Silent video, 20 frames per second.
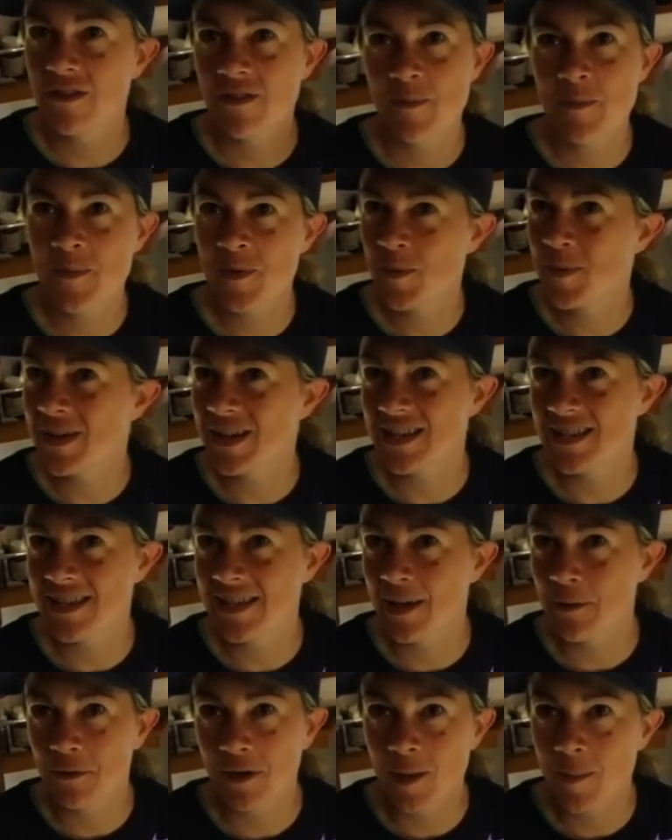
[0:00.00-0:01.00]
the, the biggest
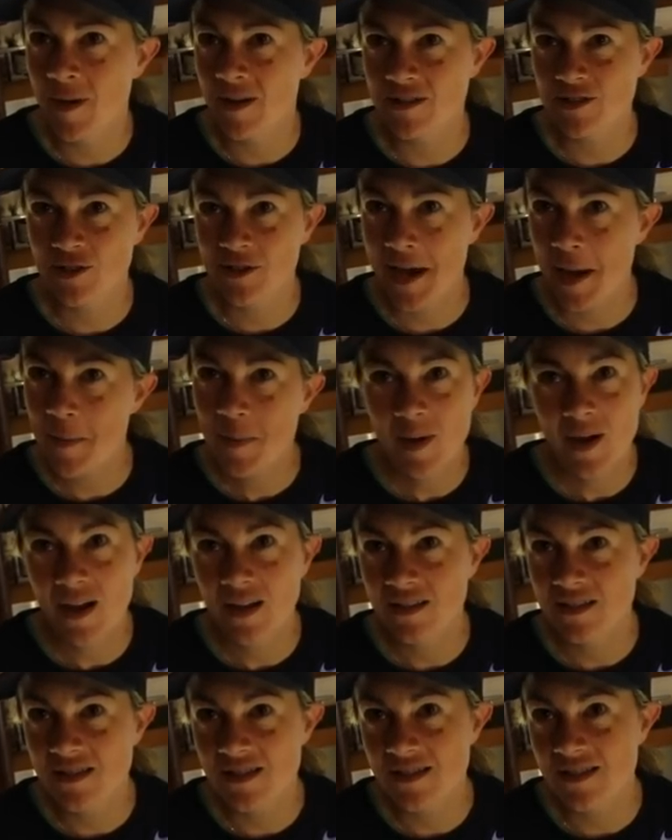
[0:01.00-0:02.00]
thing I worry about is crab
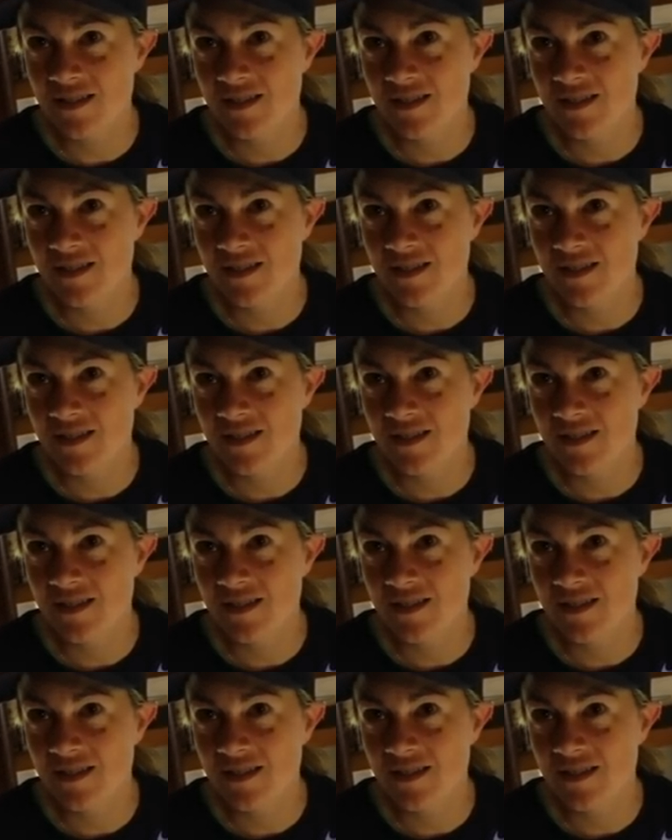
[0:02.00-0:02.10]
pots.